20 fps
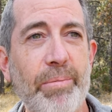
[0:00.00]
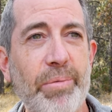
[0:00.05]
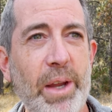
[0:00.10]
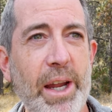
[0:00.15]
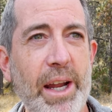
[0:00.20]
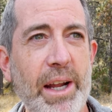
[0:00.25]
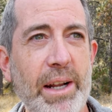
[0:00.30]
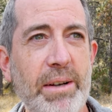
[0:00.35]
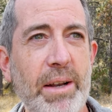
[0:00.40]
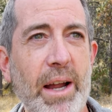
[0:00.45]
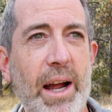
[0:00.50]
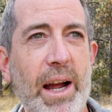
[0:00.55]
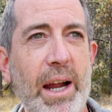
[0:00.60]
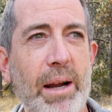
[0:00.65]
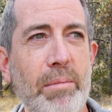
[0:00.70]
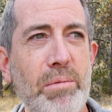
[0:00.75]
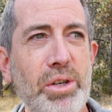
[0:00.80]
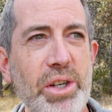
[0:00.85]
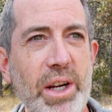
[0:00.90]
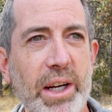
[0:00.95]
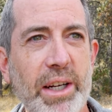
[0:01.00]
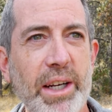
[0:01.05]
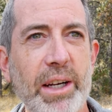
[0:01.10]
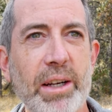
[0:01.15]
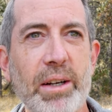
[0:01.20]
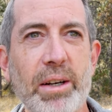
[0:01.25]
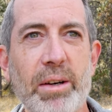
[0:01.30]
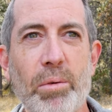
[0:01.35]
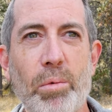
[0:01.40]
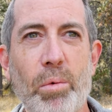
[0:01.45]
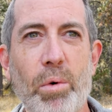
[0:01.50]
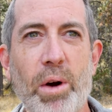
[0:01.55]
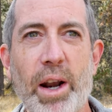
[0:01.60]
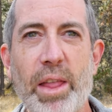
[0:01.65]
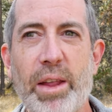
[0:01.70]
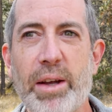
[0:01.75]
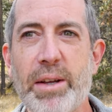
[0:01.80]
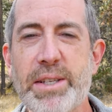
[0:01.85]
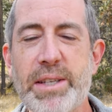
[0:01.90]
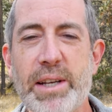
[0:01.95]
And I am checking one
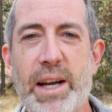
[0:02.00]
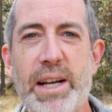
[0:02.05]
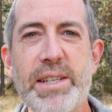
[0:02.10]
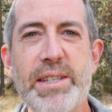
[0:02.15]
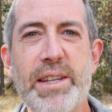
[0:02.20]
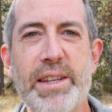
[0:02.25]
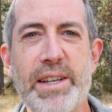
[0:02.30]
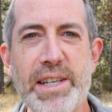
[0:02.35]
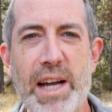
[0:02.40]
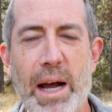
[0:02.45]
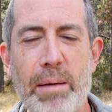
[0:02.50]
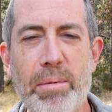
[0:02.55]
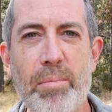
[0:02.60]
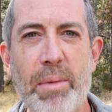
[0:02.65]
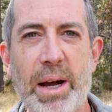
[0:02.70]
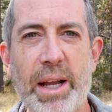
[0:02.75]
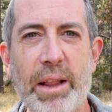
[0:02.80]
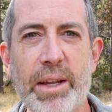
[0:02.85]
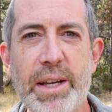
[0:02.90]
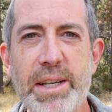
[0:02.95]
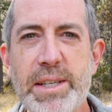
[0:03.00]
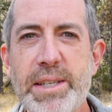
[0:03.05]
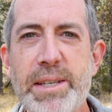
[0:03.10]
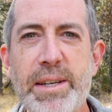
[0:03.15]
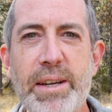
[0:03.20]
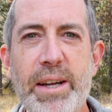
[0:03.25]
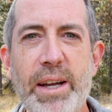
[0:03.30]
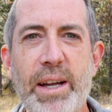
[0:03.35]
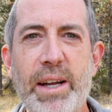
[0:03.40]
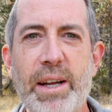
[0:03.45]
of the sites at the top of my list